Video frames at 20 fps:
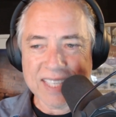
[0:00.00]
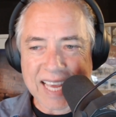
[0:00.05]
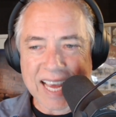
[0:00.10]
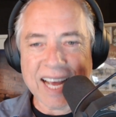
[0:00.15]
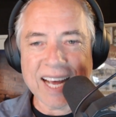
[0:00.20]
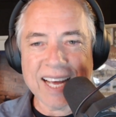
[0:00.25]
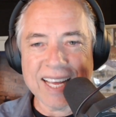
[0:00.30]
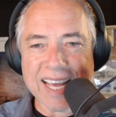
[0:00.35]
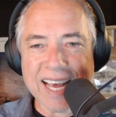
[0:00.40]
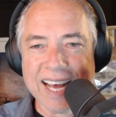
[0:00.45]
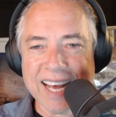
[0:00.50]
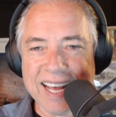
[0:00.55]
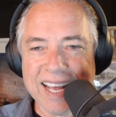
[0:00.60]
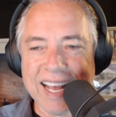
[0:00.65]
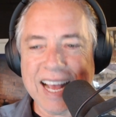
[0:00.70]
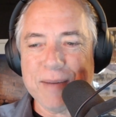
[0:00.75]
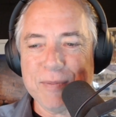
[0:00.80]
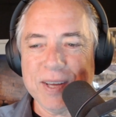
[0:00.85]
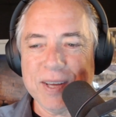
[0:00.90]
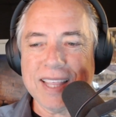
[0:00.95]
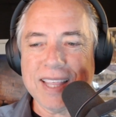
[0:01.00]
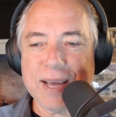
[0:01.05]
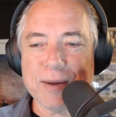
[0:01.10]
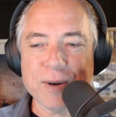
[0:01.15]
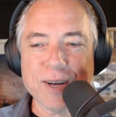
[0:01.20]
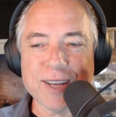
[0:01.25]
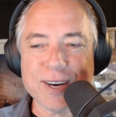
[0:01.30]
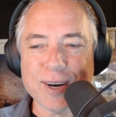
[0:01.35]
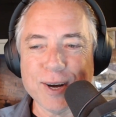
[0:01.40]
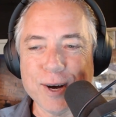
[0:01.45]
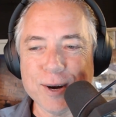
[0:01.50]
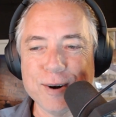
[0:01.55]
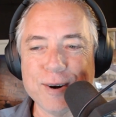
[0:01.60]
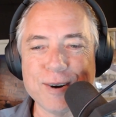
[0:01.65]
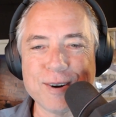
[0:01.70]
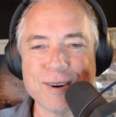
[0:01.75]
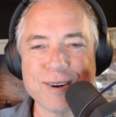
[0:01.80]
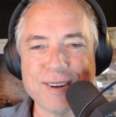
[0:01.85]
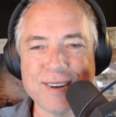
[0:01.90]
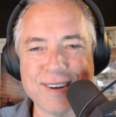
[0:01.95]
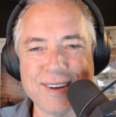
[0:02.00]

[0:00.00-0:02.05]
Yeah. I mean, they weren't horrible.